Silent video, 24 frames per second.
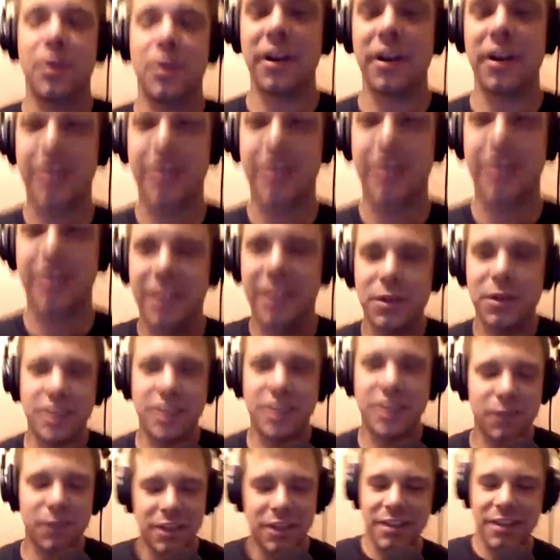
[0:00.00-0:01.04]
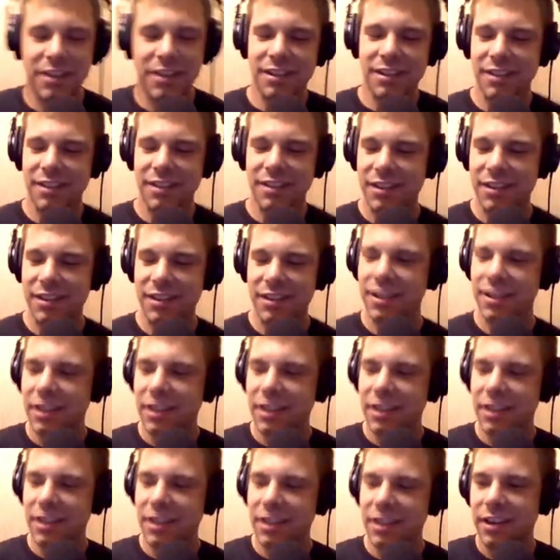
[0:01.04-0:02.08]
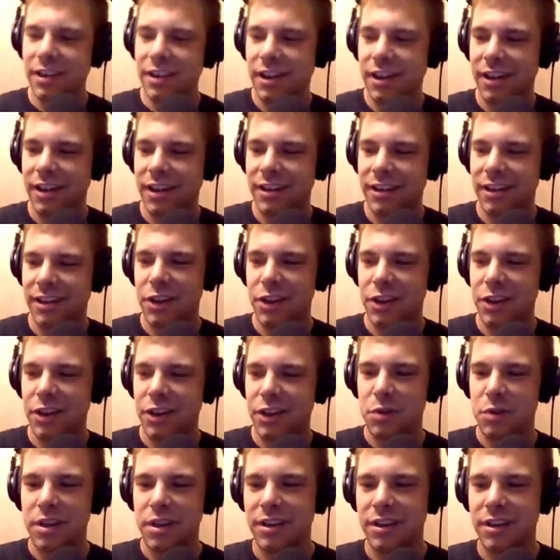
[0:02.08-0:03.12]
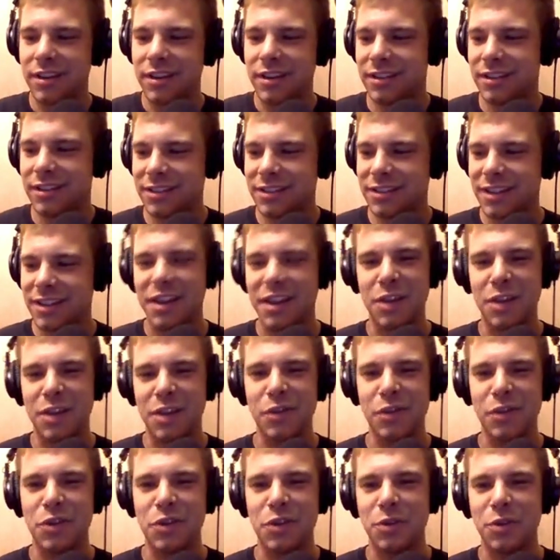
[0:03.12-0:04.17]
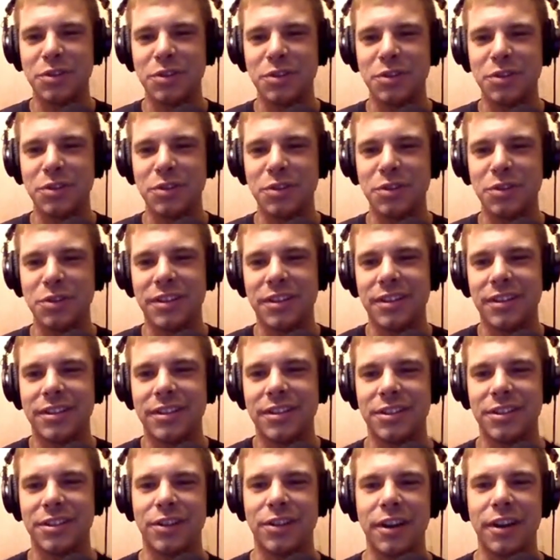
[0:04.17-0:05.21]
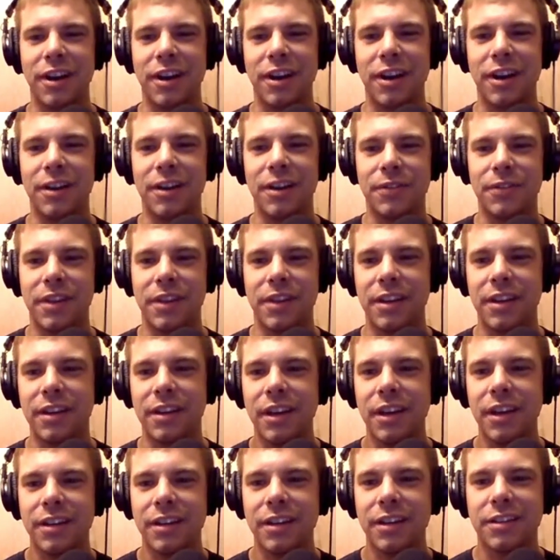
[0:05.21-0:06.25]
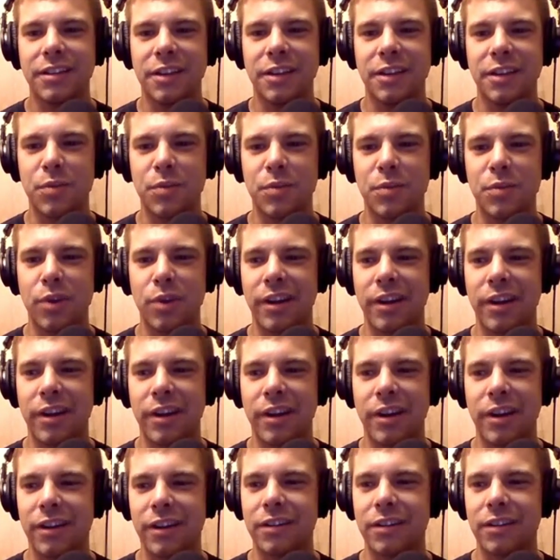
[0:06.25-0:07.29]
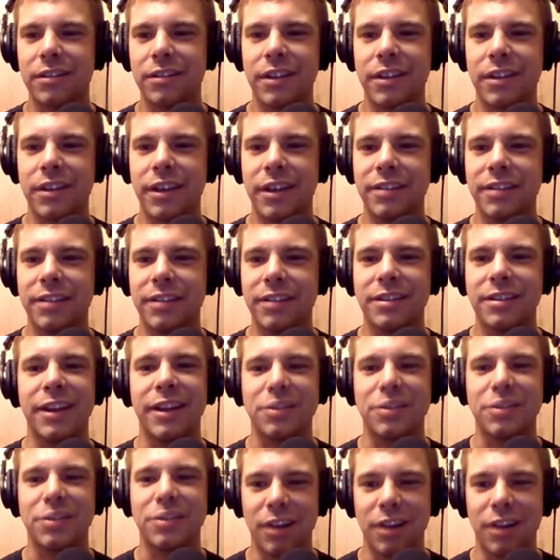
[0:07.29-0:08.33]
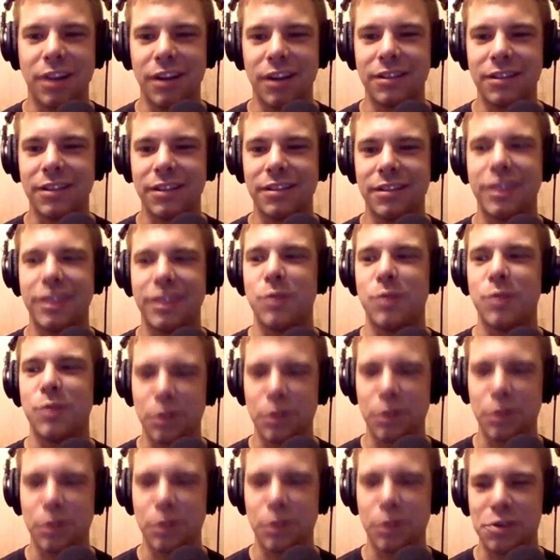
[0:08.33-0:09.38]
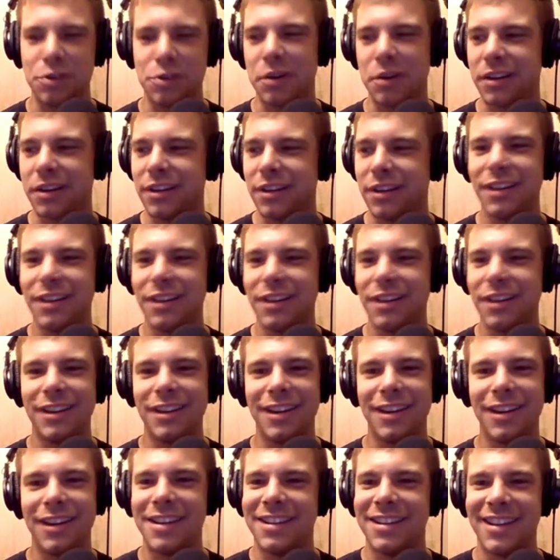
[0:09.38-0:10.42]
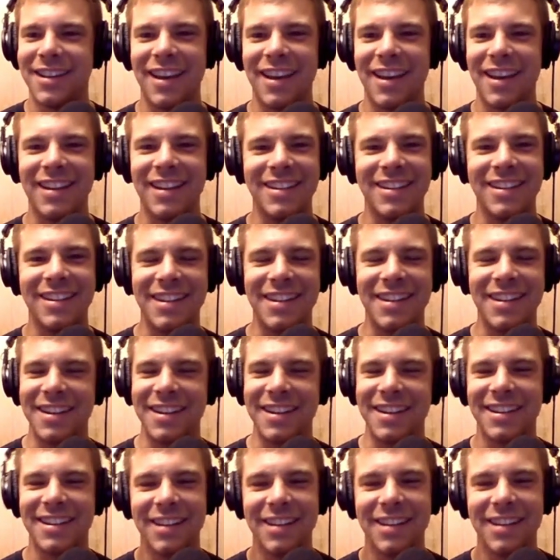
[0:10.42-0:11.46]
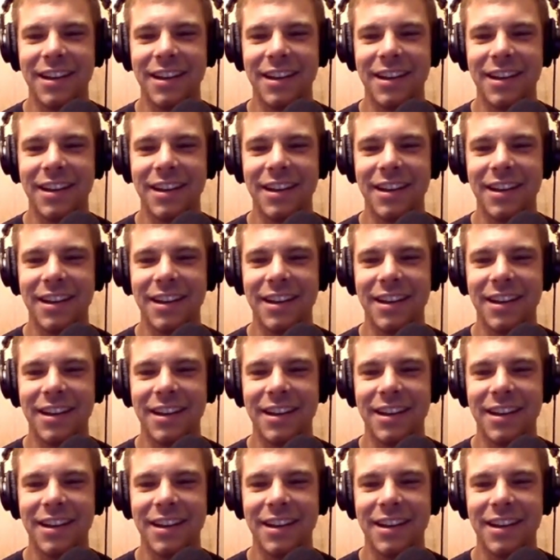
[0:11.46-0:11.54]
were definitely a unique set of individuals to start it off. They said a prayer, they sang a song, and they smoked a joint. And